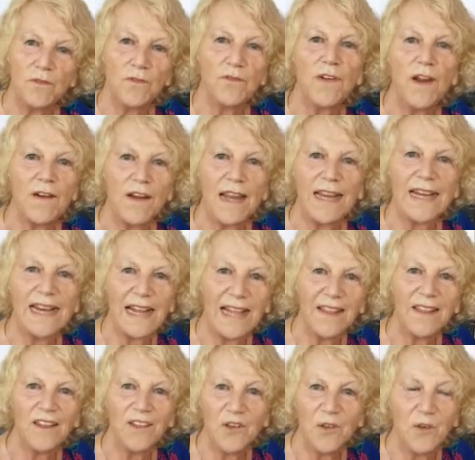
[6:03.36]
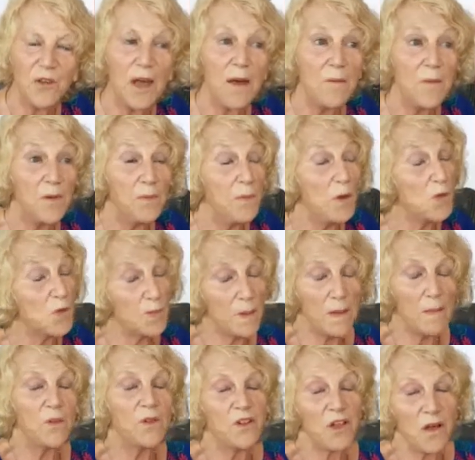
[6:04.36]
very glad that you come. And most
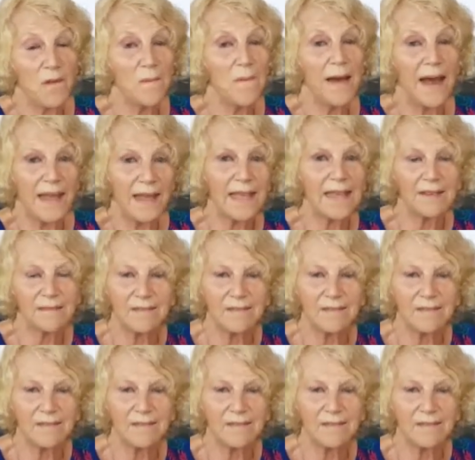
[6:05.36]
people come back